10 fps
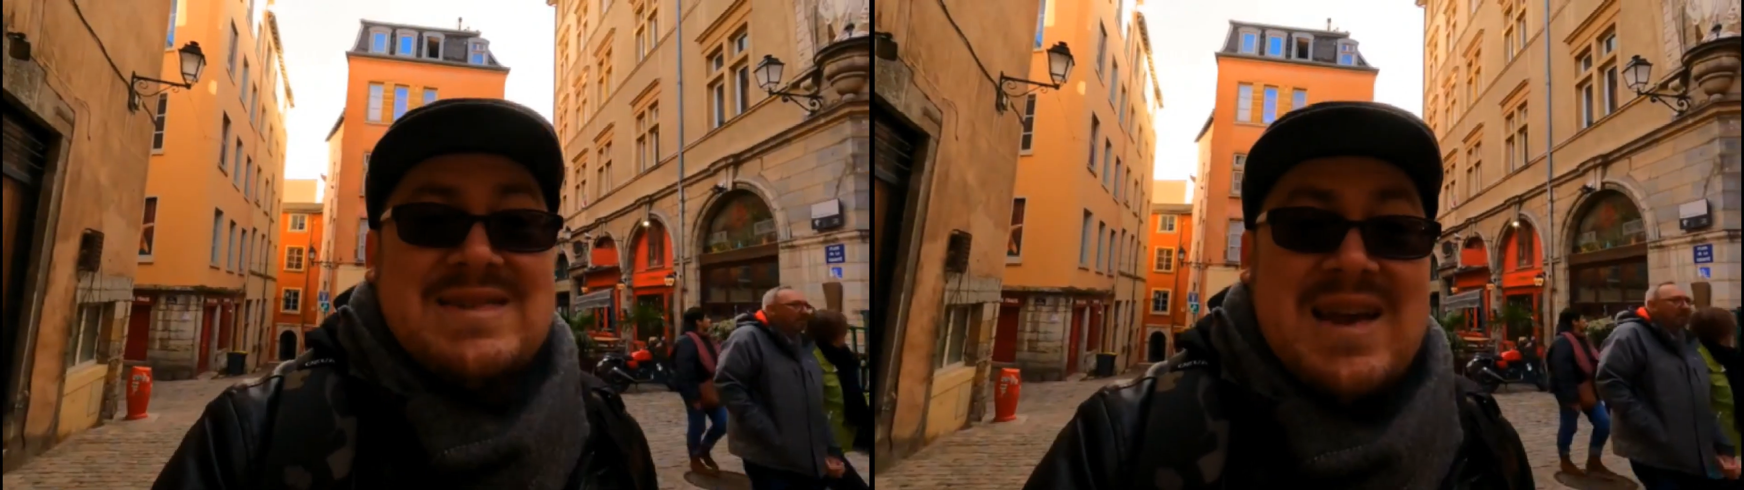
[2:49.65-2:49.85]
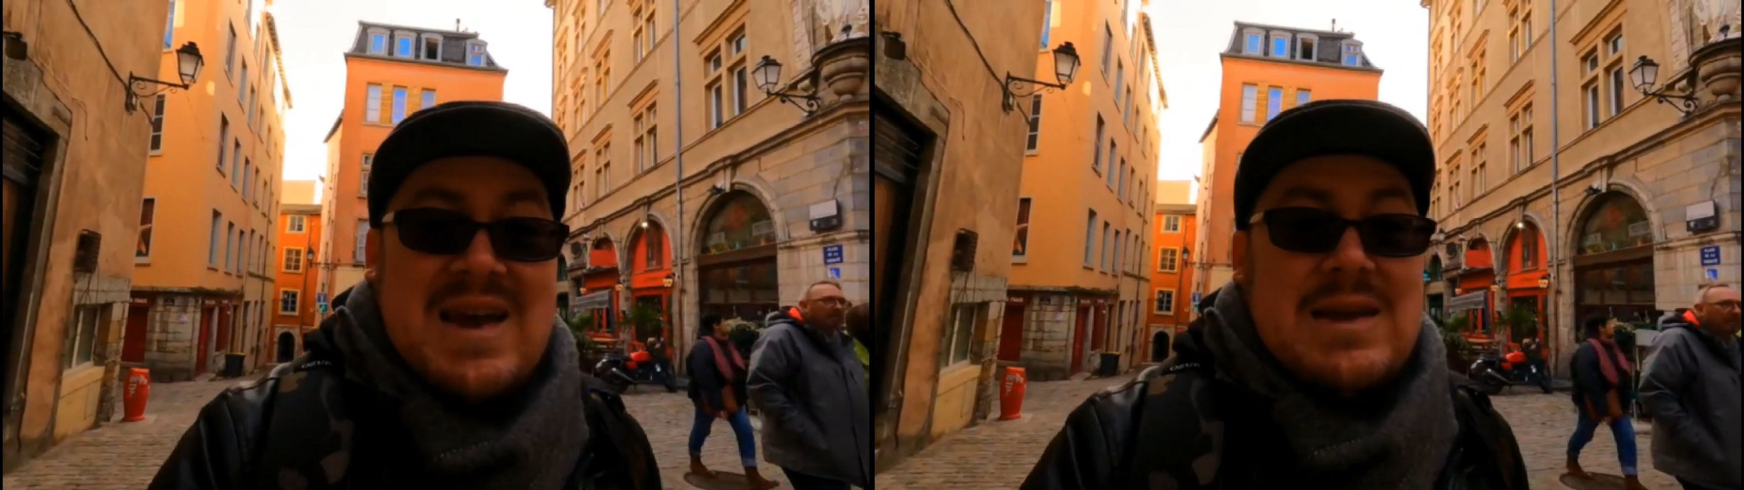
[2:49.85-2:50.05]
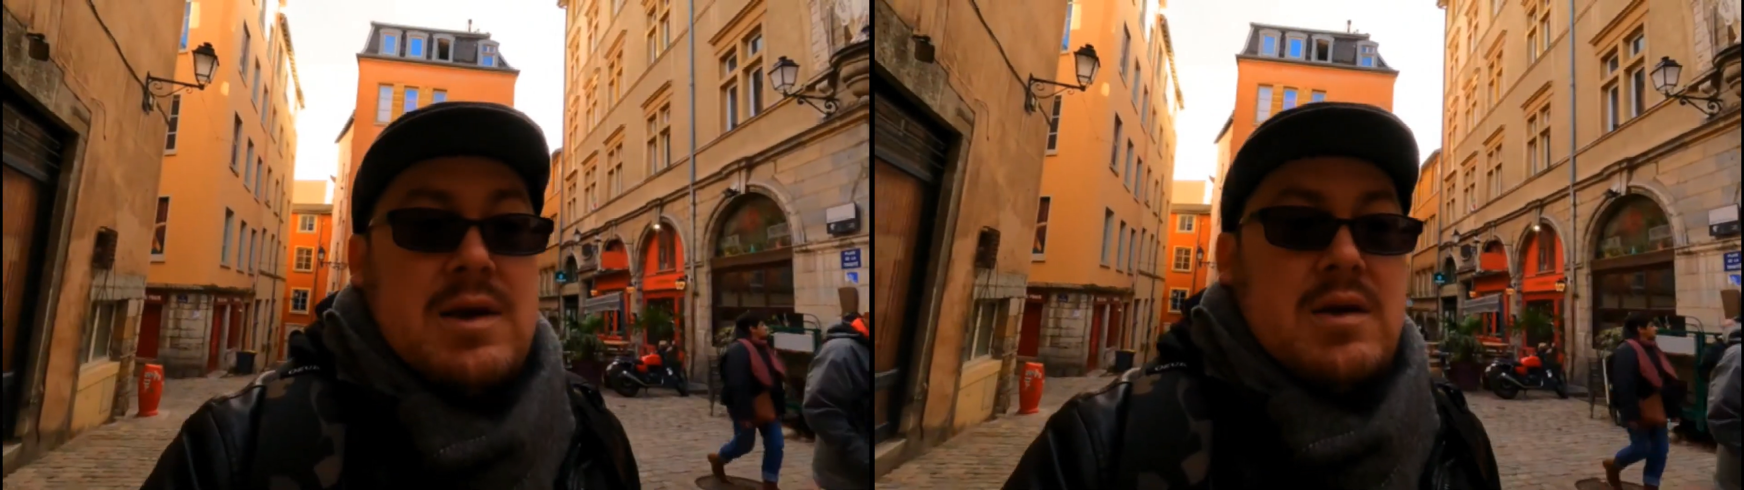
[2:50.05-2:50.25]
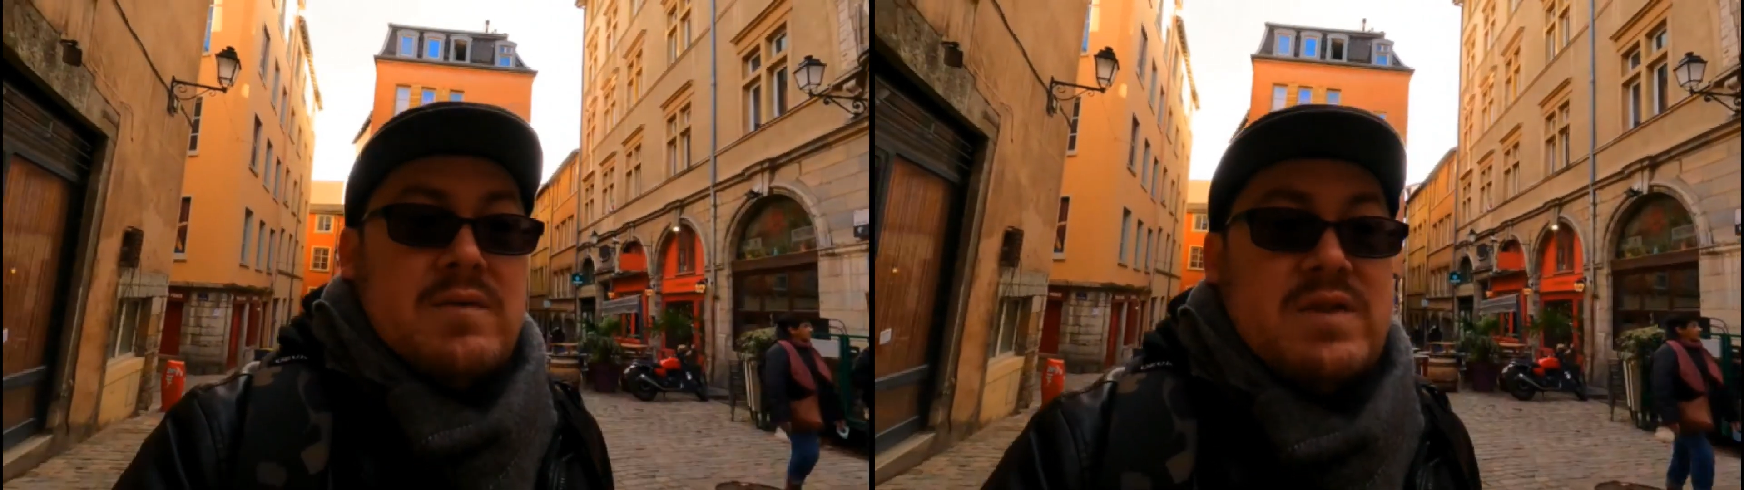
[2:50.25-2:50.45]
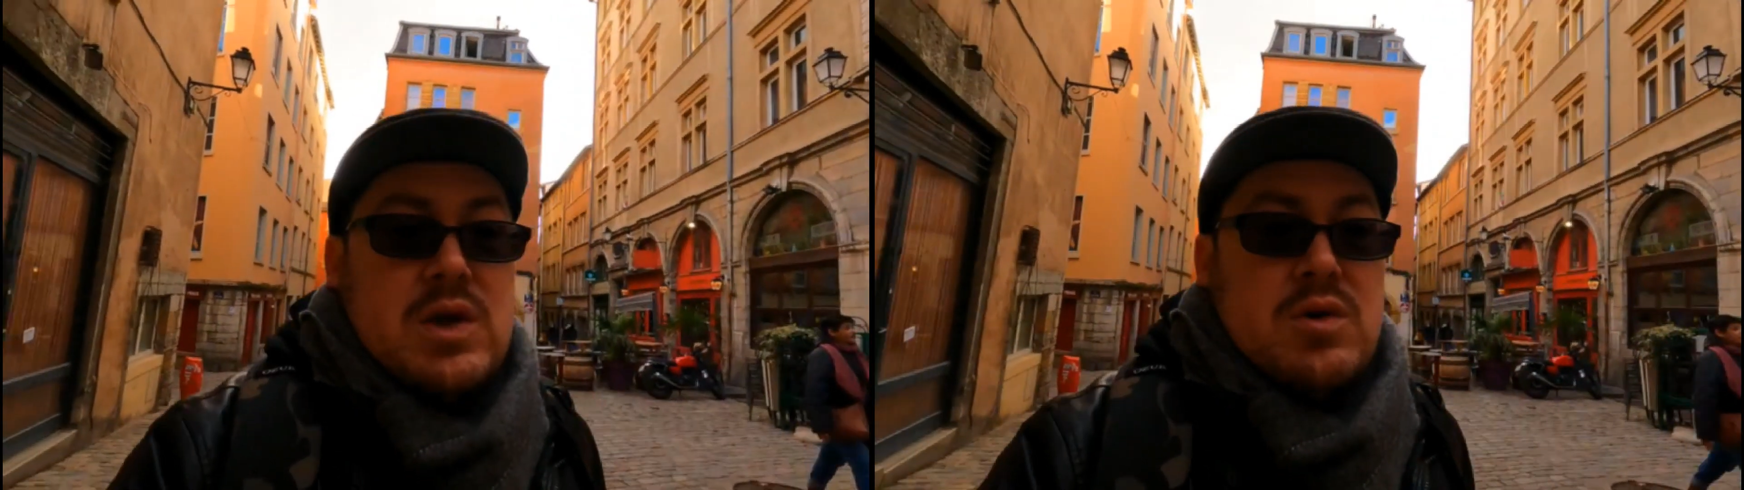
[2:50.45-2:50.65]
side
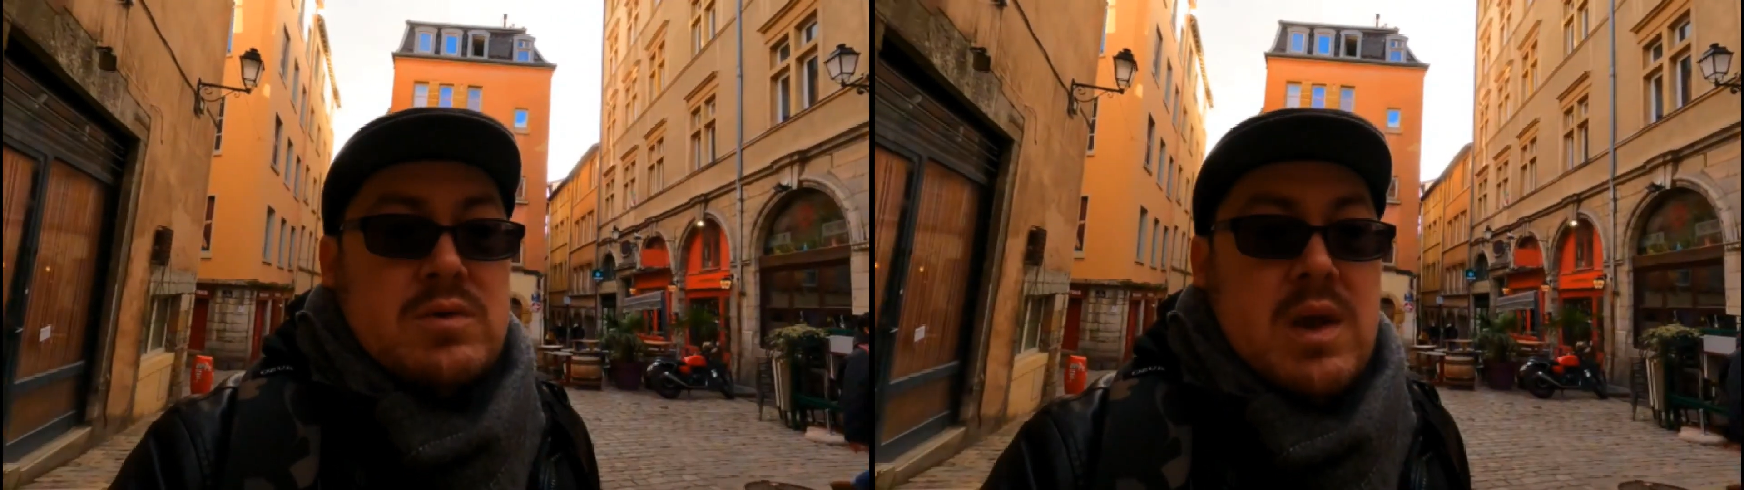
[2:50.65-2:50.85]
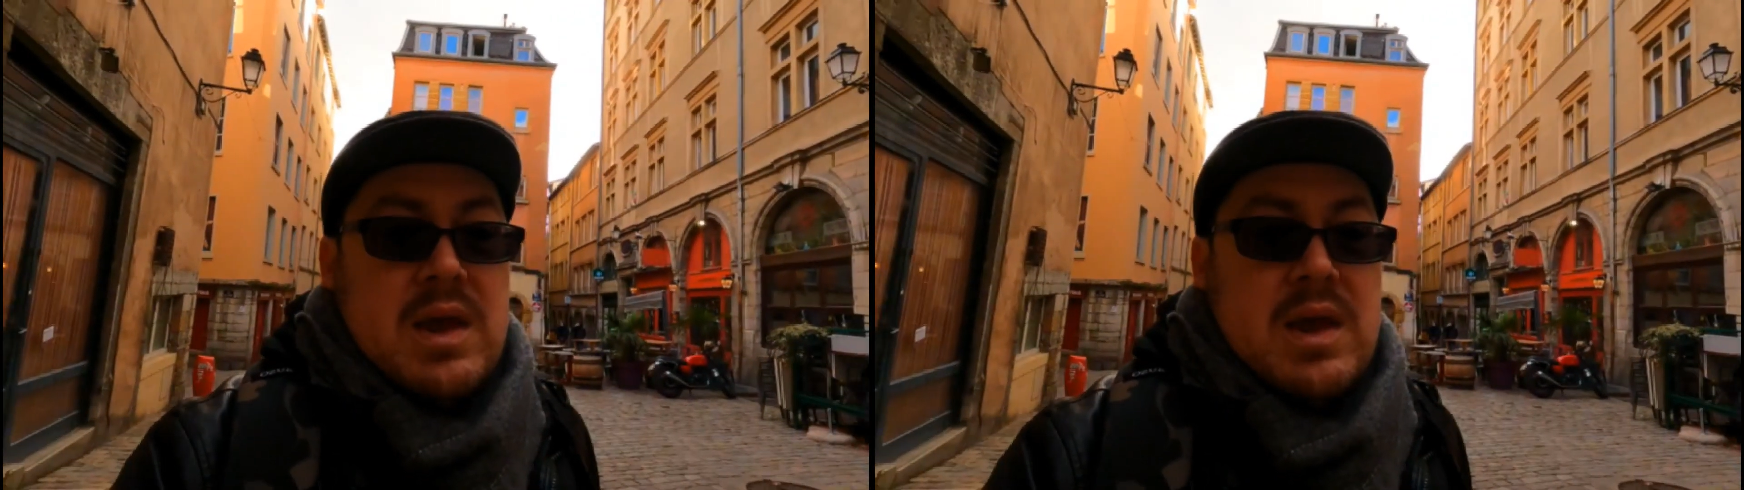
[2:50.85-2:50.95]
of Lyon,